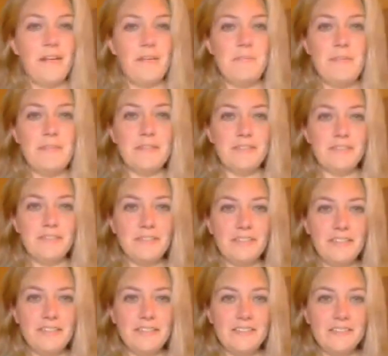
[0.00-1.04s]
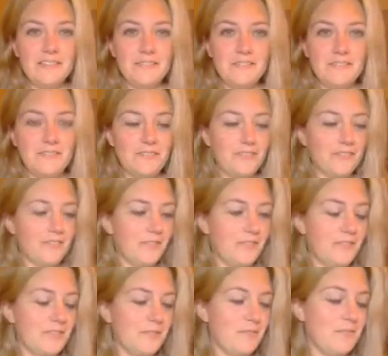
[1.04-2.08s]
I made a little list of
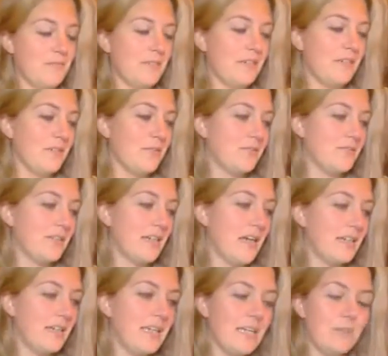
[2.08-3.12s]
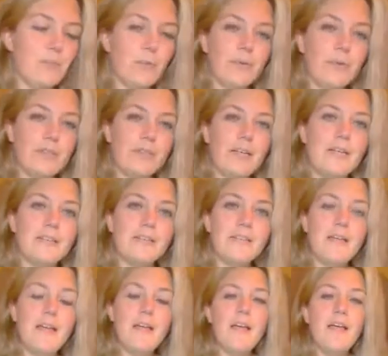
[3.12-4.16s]
some of my notes to kind of keep organized.
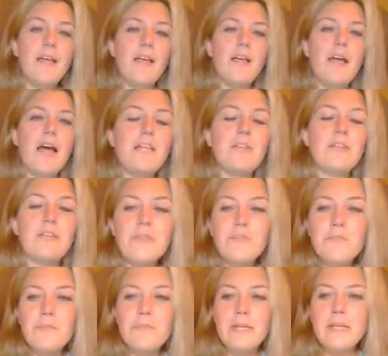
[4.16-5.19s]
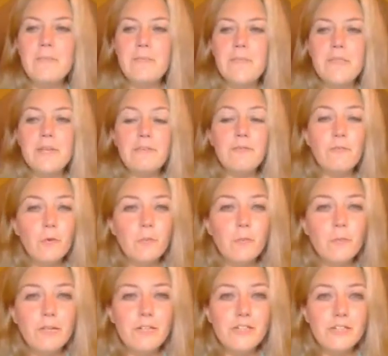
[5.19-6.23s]
I learned from him that
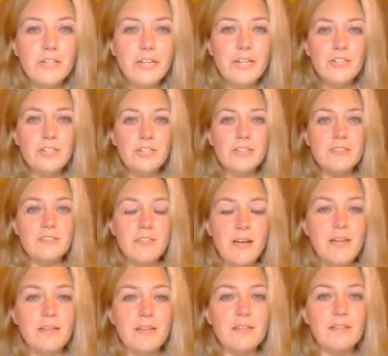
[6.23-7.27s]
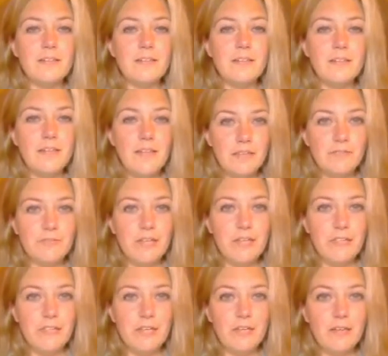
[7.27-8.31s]
formal education is not
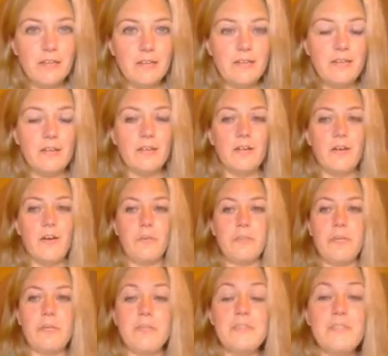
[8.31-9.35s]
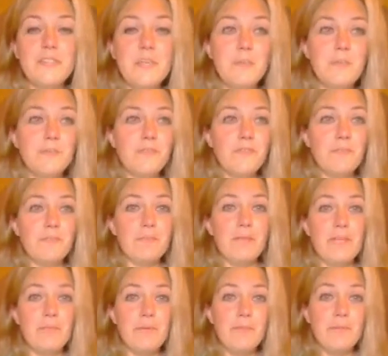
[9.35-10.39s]
everything. Now, this is coming from
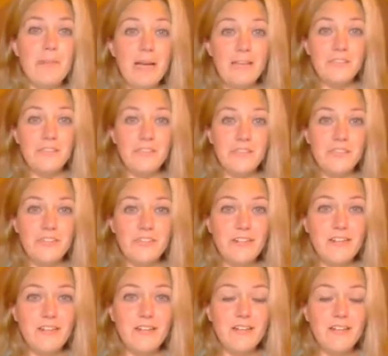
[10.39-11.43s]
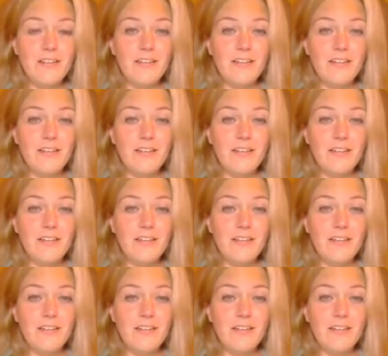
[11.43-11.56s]
me with a master's degree.